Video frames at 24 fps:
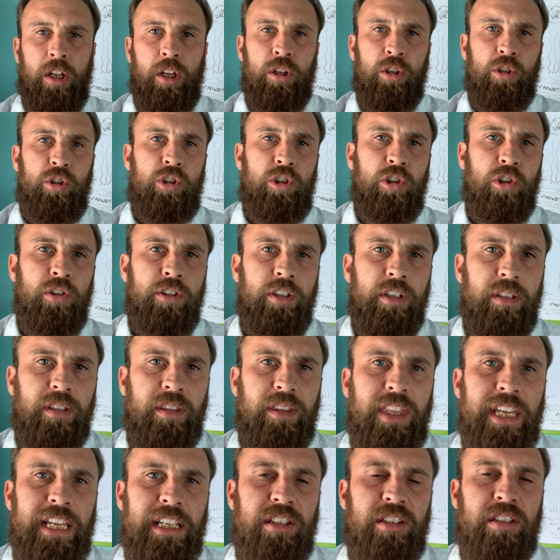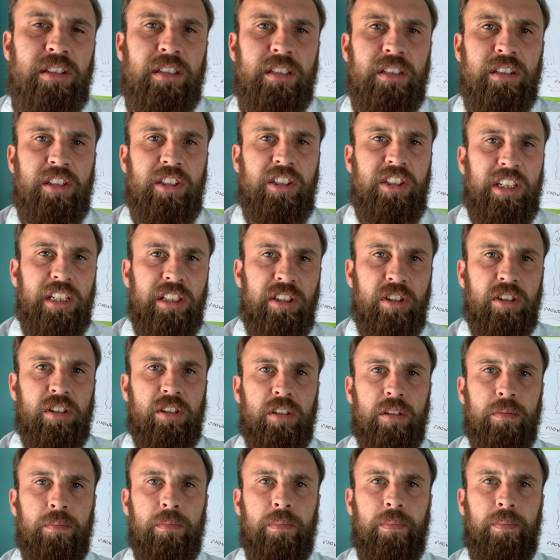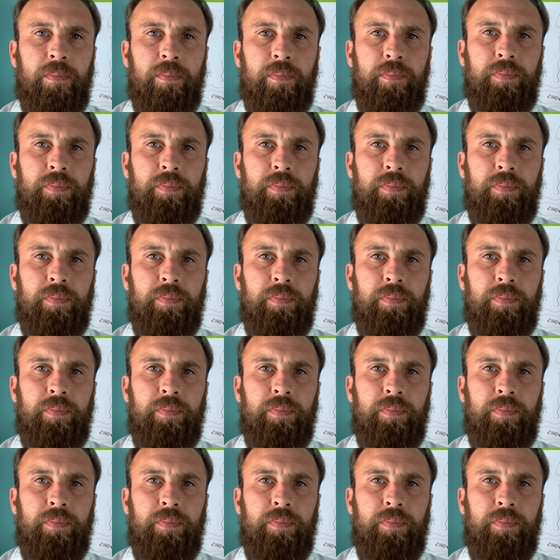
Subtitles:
so that this system